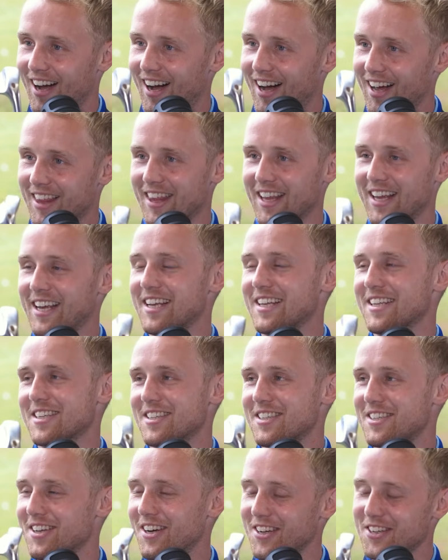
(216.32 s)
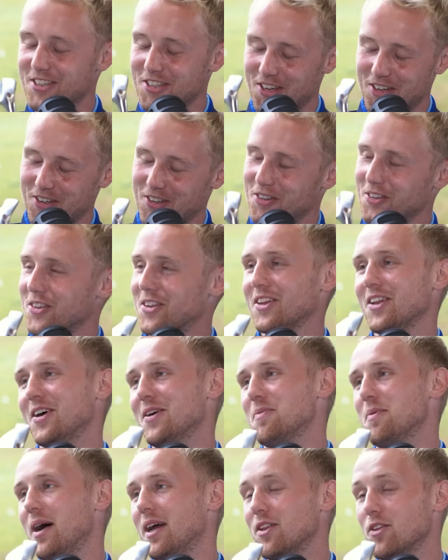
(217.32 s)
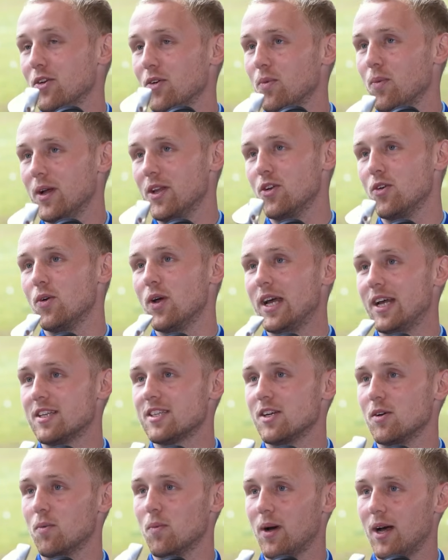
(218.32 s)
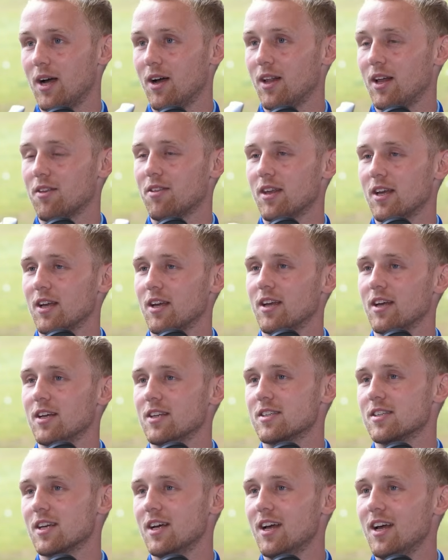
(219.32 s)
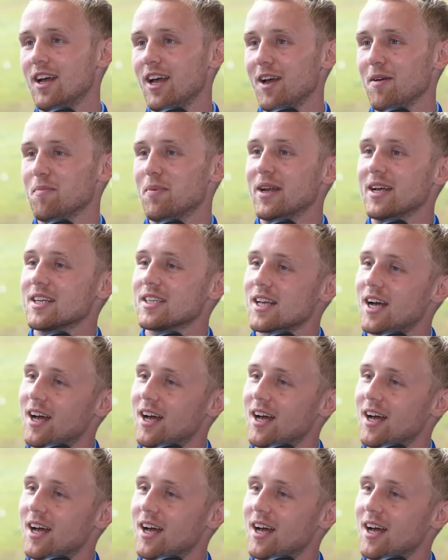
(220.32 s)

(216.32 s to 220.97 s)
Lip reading: I think it's such a good club. I do. When you hit it well, I think it brings